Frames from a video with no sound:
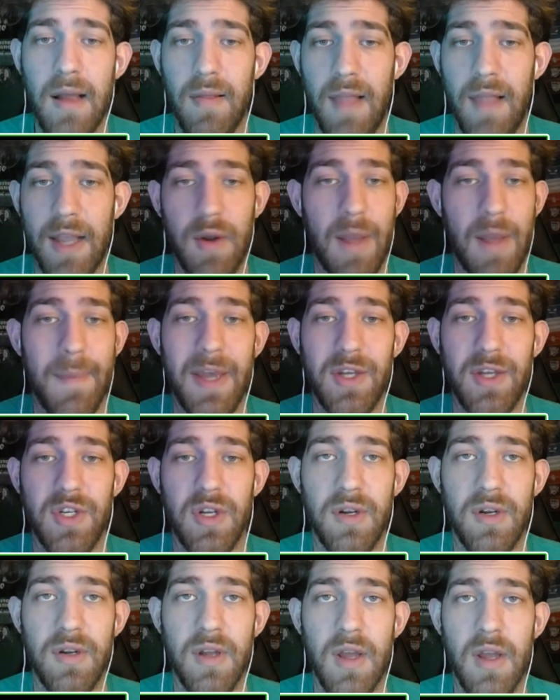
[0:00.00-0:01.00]
Like I
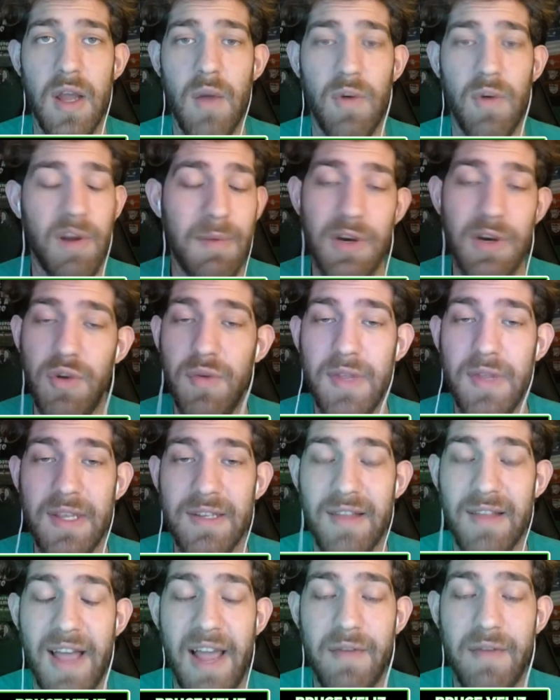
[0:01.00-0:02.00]
mentioned, we're going to be doing
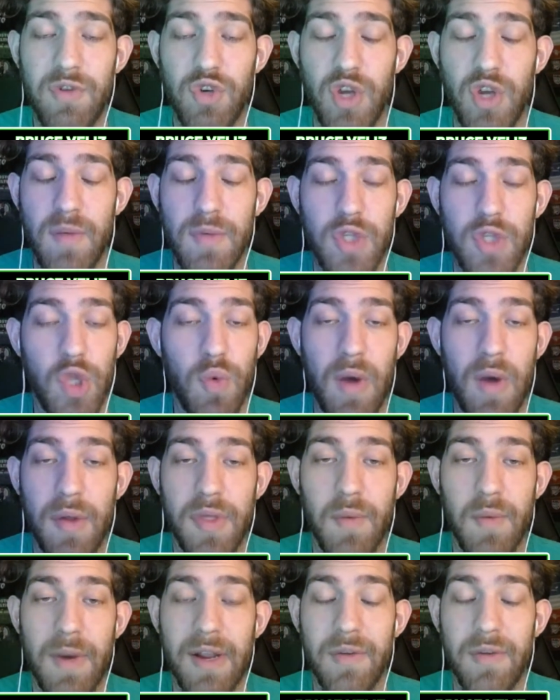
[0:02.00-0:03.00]
these live streams throughout
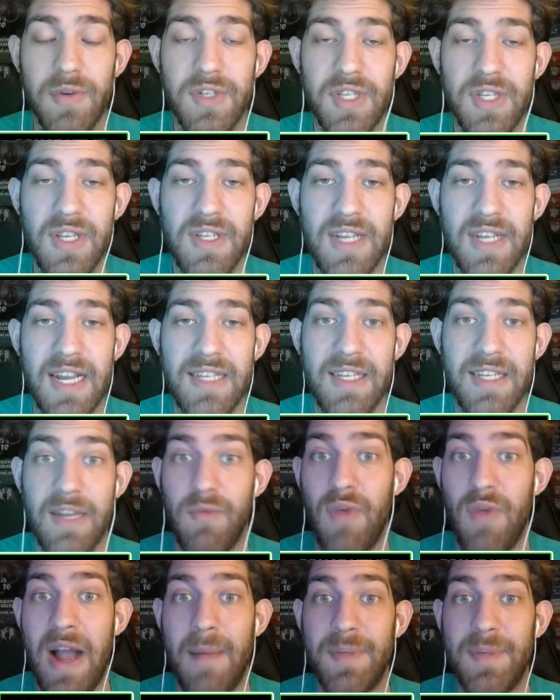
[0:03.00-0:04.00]
the regular season as it
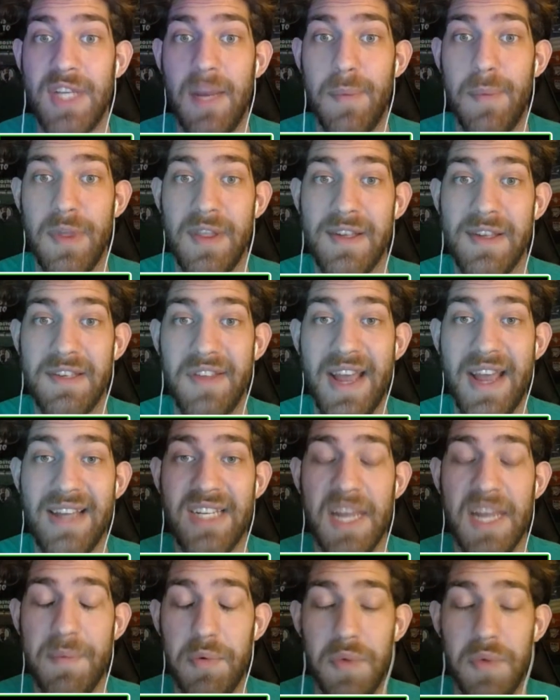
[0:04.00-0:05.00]
wraps up in this
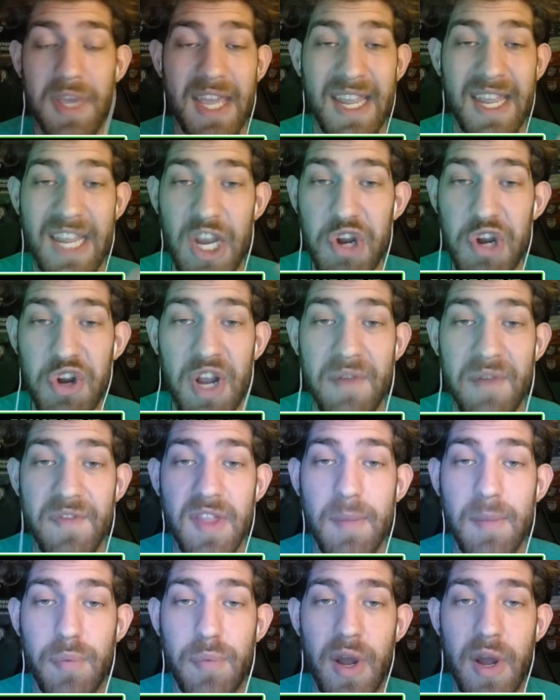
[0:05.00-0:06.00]
last couple week and gearing up for
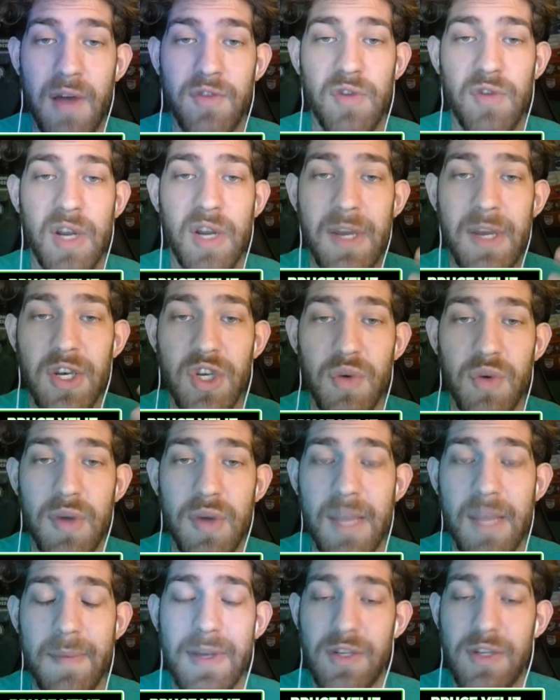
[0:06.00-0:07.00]
the playoffs. We're going to be doing
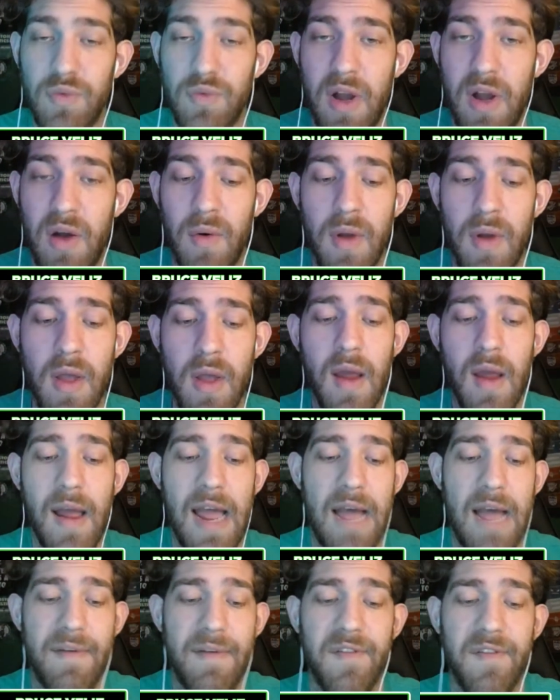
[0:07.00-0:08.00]
them as well
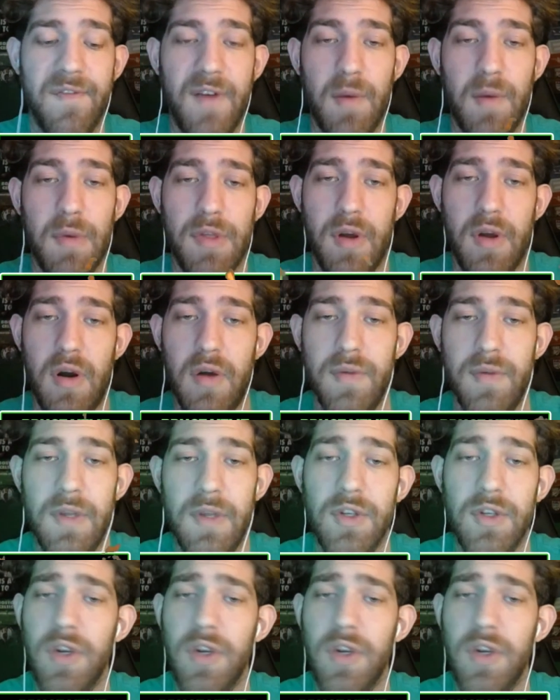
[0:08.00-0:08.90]
having fun with all these, you